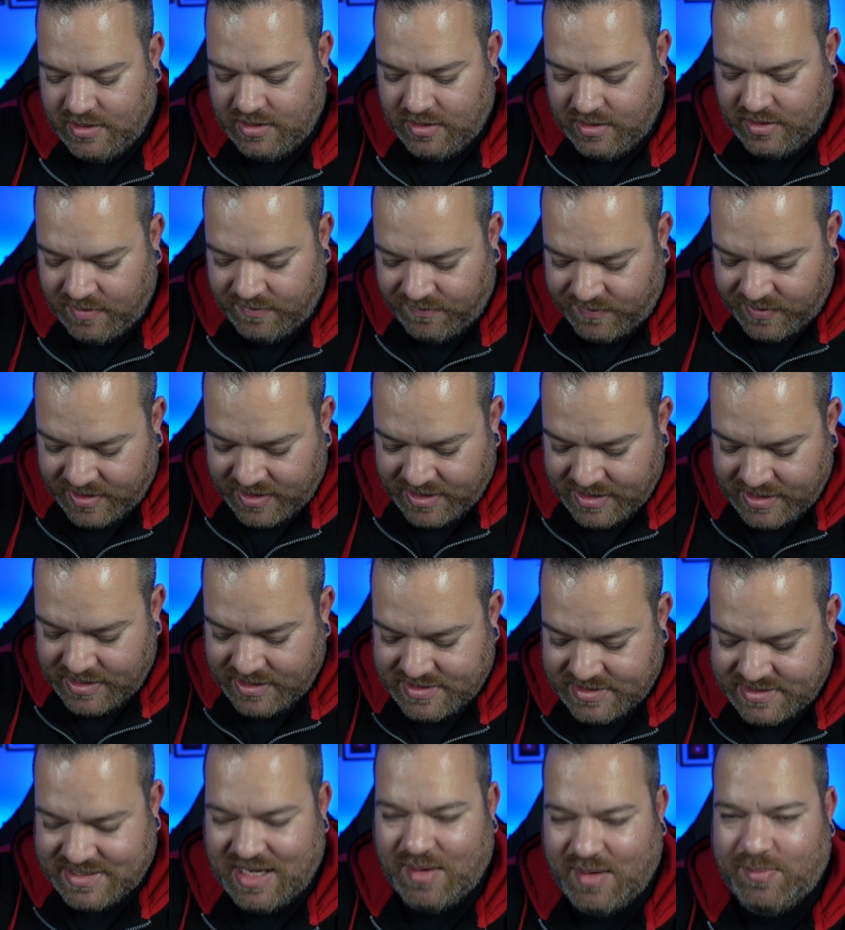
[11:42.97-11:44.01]
If you
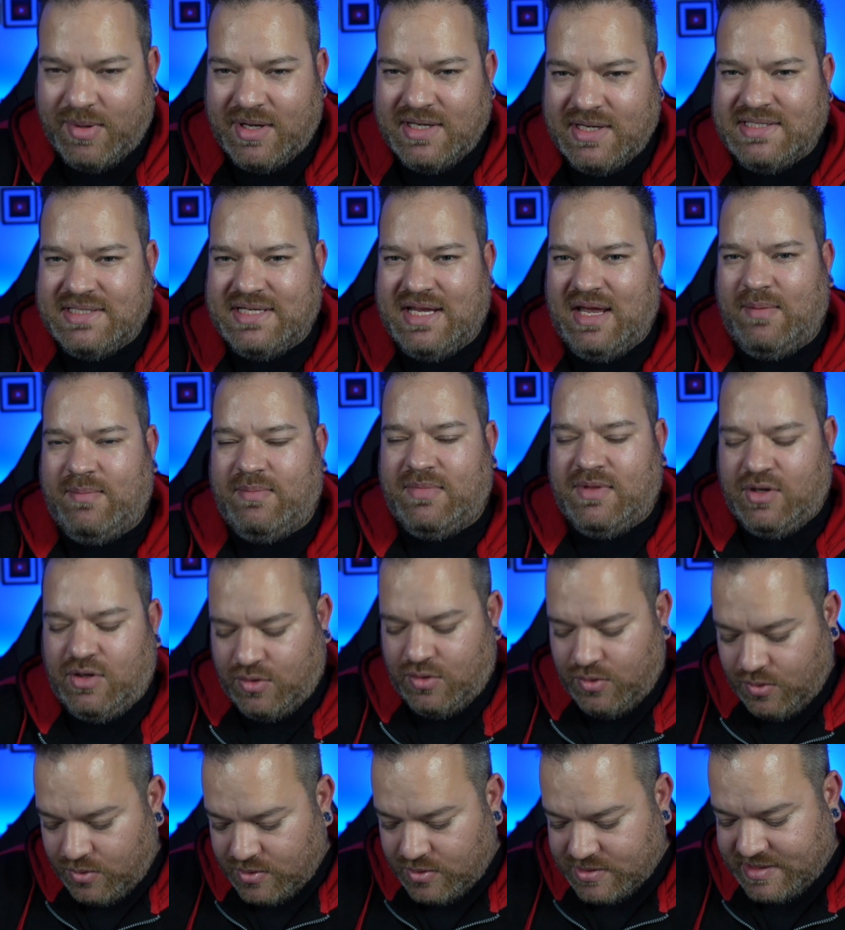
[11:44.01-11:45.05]
need step by step, the
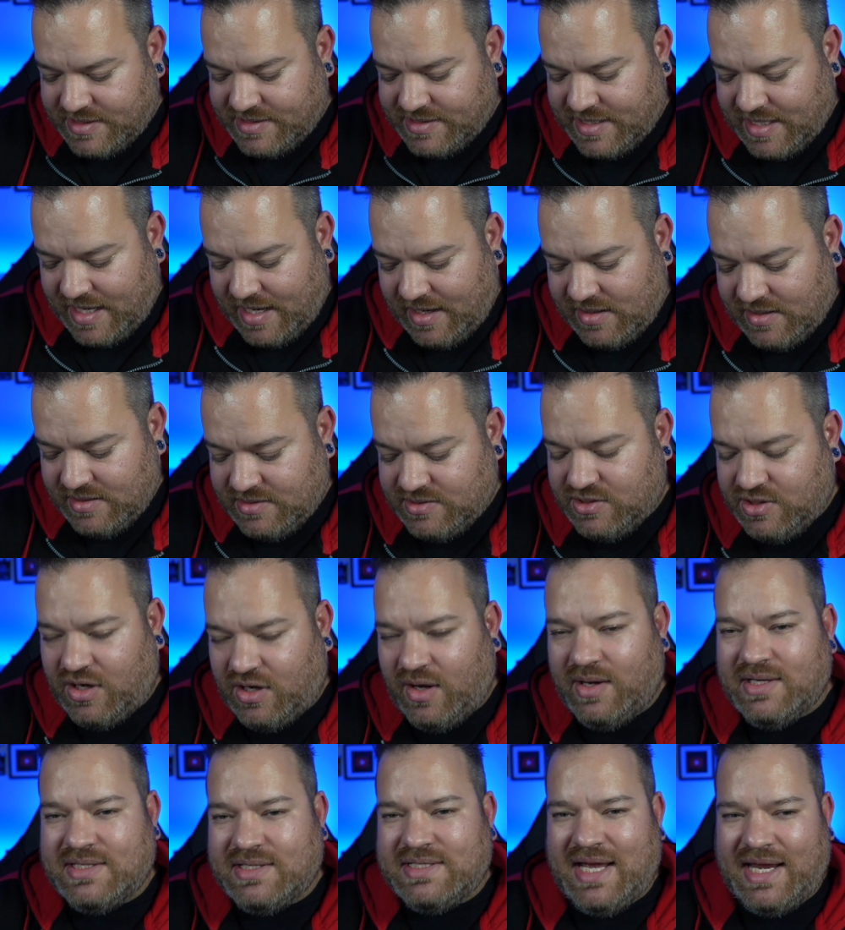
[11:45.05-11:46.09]
course is there to go
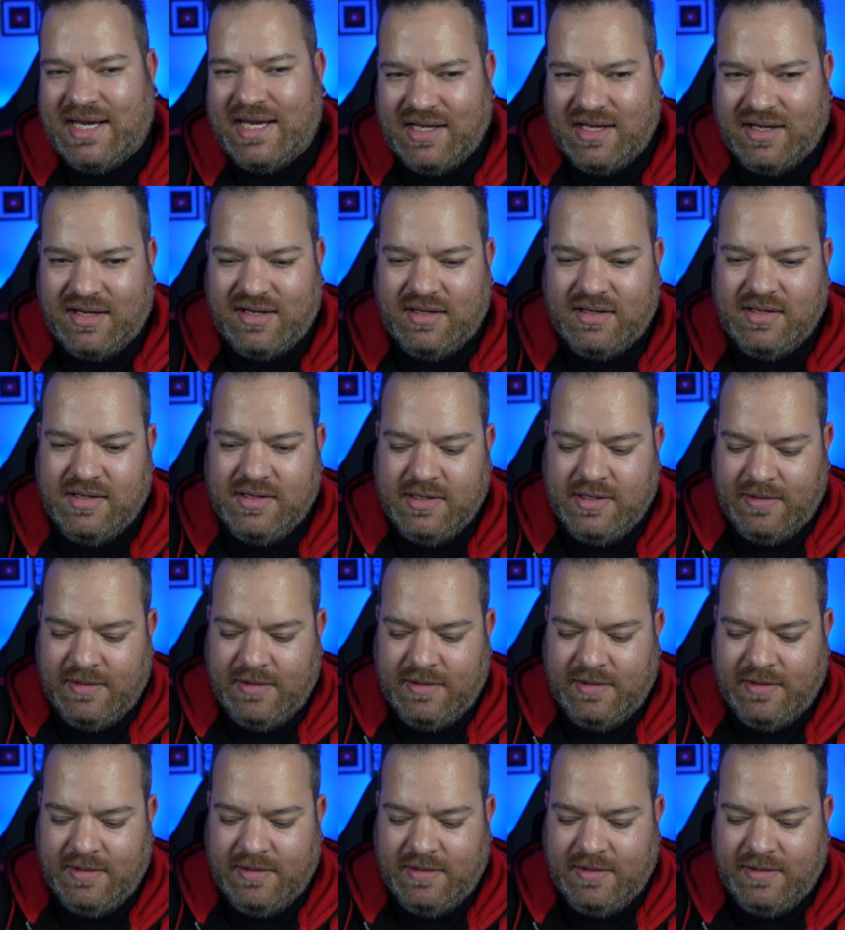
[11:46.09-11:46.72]
and take.